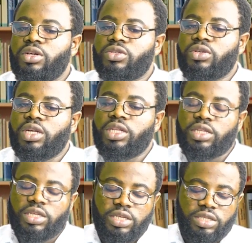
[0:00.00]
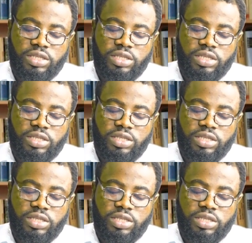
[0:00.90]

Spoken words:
So, and I think